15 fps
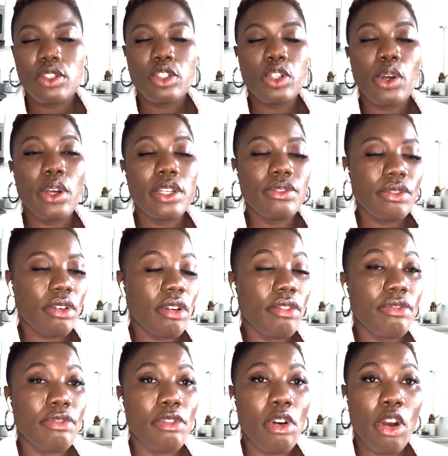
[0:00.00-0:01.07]
charged for a
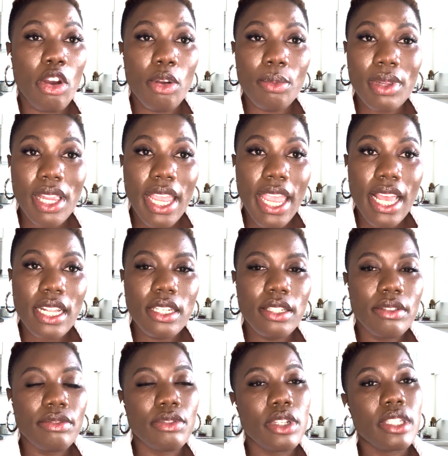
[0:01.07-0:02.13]
farmland
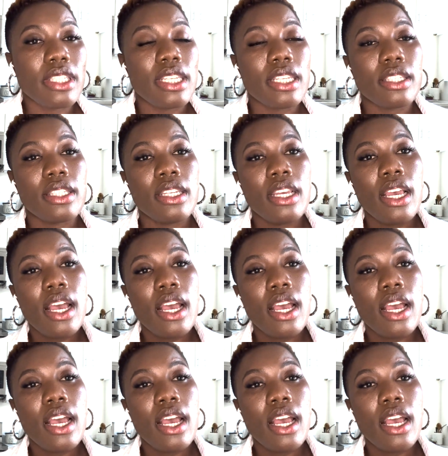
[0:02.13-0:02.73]
versus